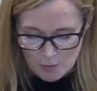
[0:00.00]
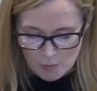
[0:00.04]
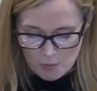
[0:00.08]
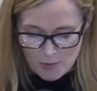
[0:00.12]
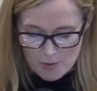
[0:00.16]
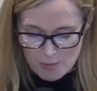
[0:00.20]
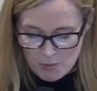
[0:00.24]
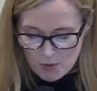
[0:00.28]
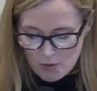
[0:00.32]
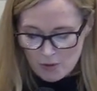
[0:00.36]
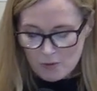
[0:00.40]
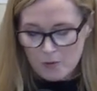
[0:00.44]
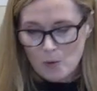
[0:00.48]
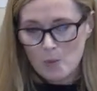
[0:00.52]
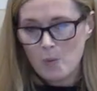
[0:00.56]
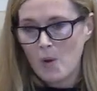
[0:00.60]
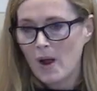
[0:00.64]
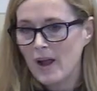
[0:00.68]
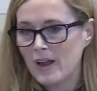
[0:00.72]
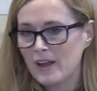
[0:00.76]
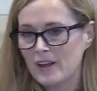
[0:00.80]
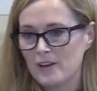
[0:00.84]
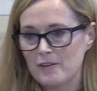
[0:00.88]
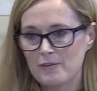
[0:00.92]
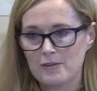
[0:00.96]
We move
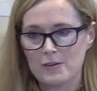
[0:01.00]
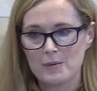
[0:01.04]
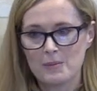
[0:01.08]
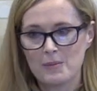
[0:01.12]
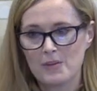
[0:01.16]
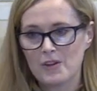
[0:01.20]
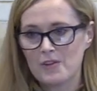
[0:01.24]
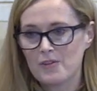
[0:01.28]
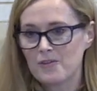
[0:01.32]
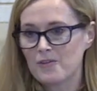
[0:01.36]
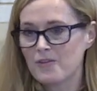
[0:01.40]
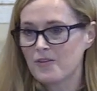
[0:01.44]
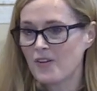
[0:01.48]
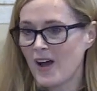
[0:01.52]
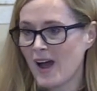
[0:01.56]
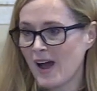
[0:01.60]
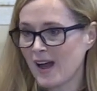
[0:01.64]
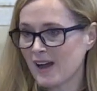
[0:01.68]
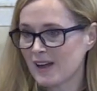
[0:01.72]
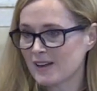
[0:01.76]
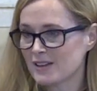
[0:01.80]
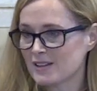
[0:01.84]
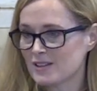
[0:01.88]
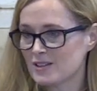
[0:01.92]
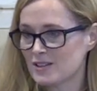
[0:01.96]
away from the
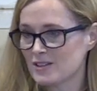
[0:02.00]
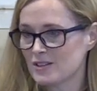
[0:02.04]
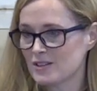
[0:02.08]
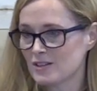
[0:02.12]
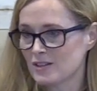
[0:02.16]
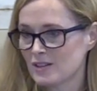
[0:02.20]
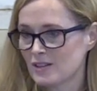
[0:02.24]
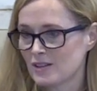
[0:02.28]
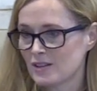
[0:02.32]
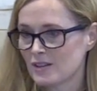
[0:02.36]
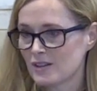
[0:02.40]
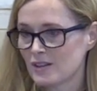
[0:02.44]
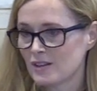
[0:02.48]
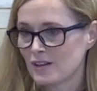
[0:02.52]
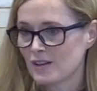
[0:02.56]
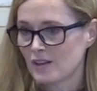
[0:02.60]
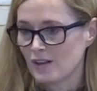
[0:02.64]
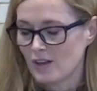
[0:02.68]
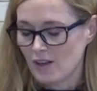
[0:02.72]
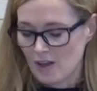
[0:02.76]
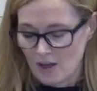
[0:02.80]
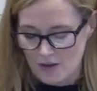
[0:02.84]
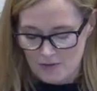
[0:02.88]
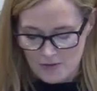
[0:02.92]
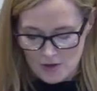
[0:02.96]
facts
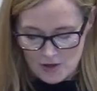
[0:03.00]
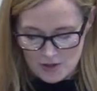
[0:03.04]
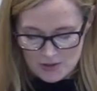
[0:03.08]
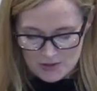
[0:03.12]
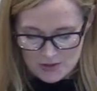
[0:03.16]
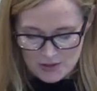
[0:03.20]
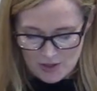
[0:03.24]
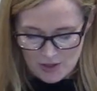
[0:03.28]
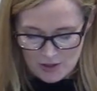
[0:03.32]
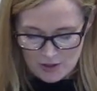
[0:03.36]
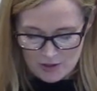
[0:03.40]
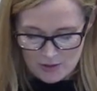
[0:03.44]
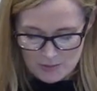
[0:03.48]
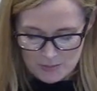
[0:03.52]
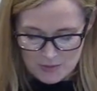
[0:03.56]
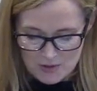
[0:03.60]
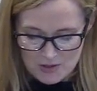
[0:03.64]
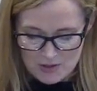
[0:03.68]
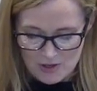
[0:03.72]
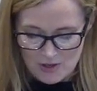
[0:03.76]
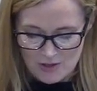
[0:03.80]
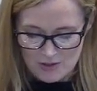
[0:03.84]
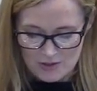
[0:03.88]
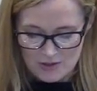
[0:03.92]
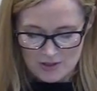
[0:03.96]
of our
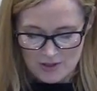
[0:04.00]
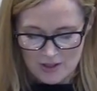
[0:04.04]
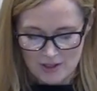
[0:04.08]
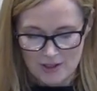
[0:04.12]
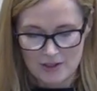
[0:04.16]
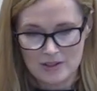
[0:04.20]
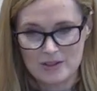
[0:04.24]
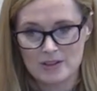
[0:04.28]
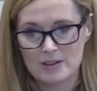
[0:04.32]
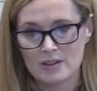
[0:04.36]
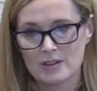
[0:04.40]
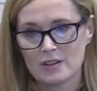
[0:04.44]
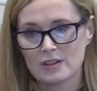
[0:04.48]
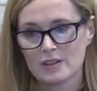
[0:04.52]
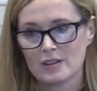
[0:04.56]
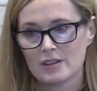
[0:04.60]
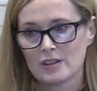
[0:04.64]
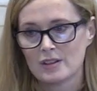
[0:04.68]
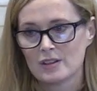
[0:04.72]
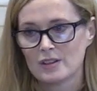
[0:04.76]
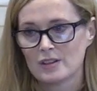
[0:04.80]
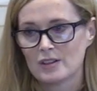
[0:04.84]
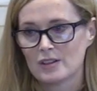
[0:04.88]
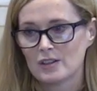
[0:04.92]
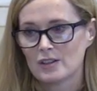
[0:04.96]
circumstances
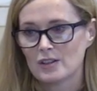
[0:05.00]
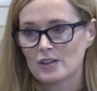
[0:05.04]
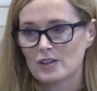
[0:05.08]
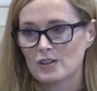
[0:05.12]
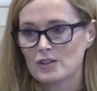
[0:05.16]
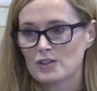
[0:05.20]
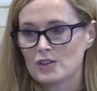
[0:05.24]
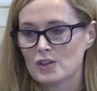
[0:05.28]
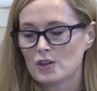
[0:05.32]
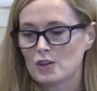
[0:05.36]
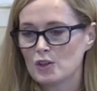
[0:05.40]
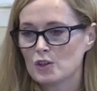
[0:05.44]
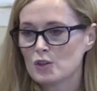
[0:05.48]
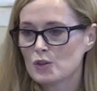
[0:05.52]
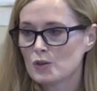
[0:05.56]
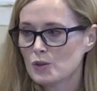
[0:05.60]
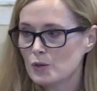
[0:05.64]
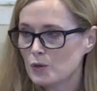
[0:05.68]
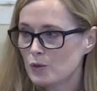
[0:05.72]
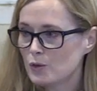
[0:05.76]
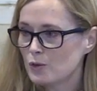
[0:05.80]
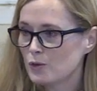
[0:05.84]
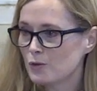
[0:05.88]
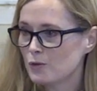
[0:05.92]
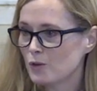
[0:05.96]
to the
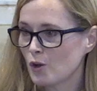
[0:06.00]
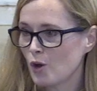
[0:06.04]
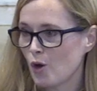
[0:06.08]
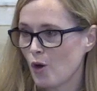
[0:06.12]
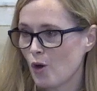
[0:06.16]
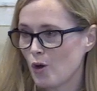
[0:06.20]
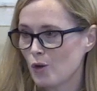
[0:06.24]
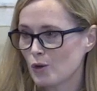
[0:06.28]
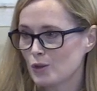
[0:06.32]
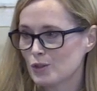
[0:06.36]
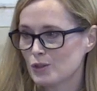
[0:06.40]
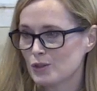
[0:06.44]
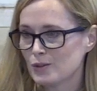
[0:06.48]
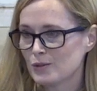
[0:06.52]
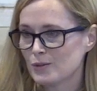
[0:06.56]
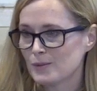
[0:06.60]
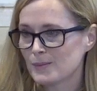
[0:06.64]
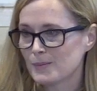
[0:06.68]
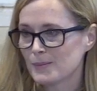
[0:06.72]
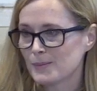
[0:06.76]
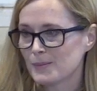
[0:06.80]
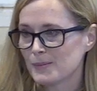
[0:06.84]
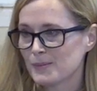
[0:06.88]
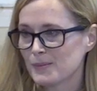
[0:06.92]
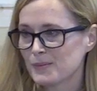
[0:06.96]
truth of God
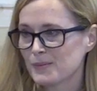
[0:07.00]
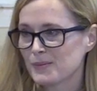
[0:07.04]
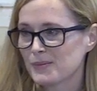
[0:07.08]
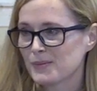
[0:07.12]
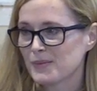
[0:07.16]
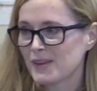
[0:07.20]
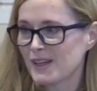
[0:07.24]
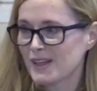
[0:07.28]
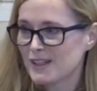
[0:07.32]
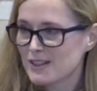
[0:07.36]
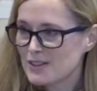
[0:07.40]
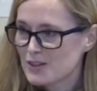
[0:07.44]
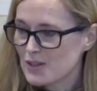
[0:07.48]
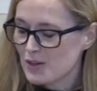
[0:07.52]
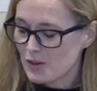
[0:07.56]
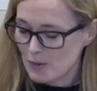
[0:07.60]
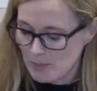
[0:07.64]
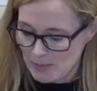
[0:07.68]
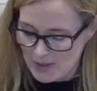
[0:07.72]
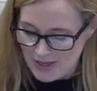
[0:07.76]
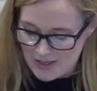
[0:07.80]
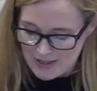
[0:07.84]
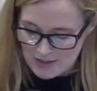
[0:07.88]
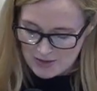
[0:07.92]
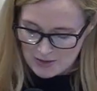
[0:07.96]
into the
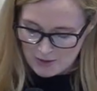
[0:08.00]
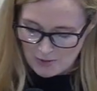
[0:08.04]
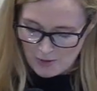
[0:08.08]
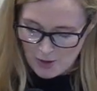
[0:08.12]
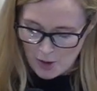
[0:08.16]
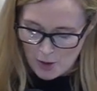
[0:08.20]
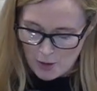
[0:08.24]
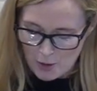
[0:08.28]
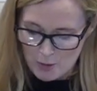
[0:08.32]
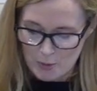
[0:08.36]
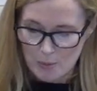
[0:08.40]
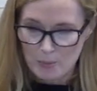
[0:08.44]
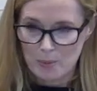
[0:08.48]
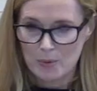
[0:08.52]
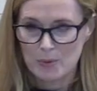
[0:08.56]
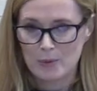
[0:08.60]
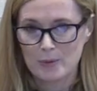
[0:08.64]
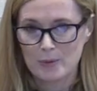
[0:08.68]
place of hope.